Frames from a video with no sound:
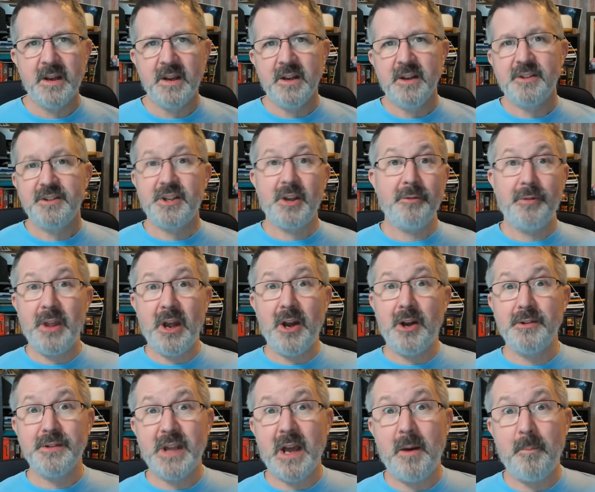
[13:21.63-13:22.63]
So
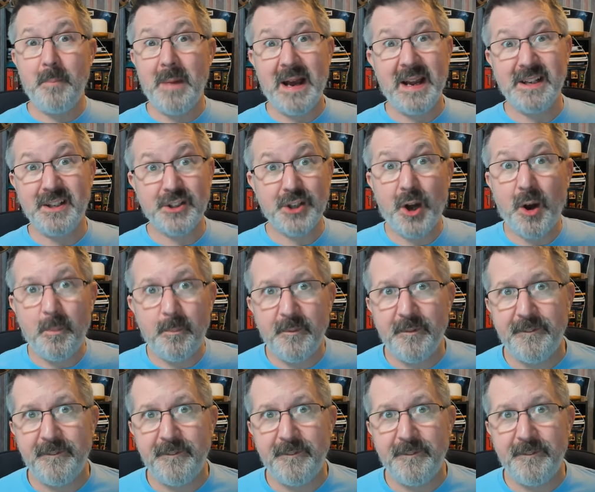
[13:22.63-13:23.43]
those are my top